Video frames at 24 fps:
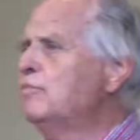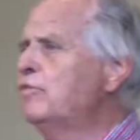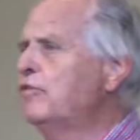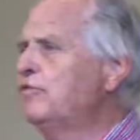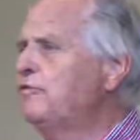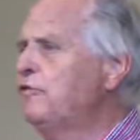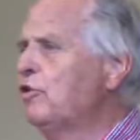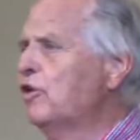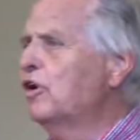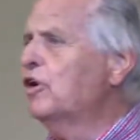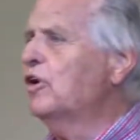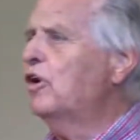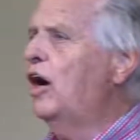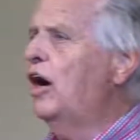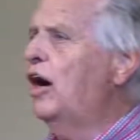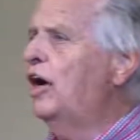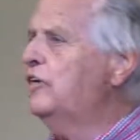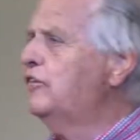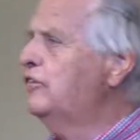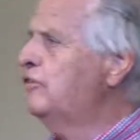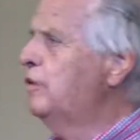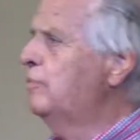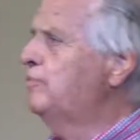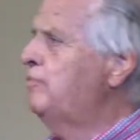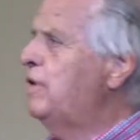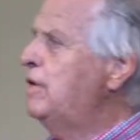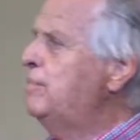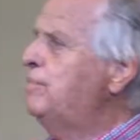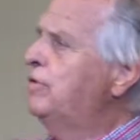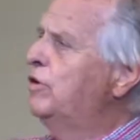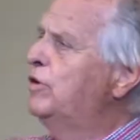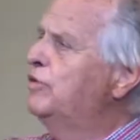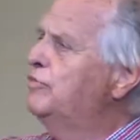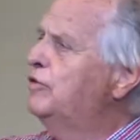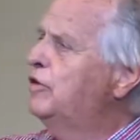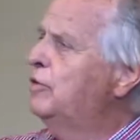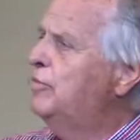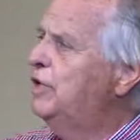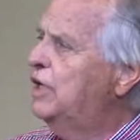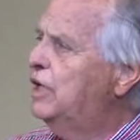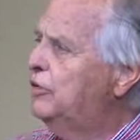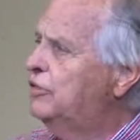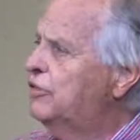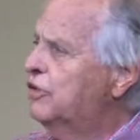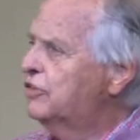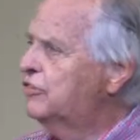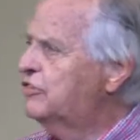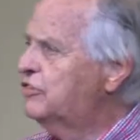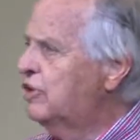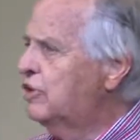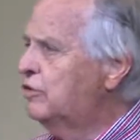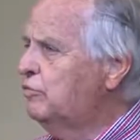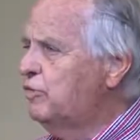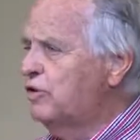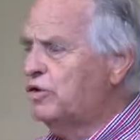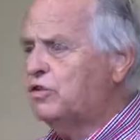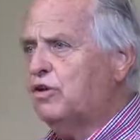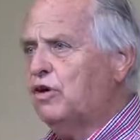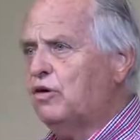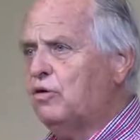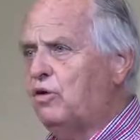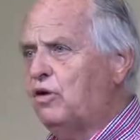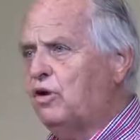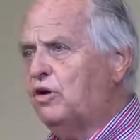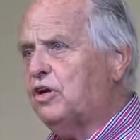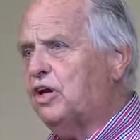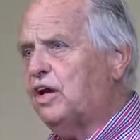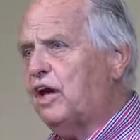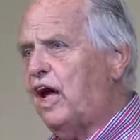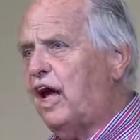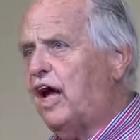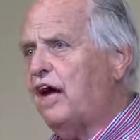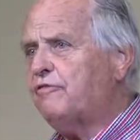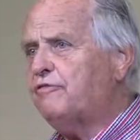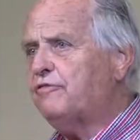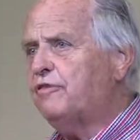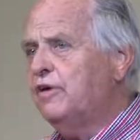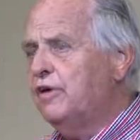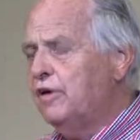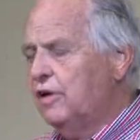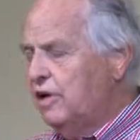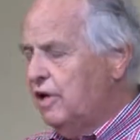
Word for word: before God as the people have committed their sin with the golden calf,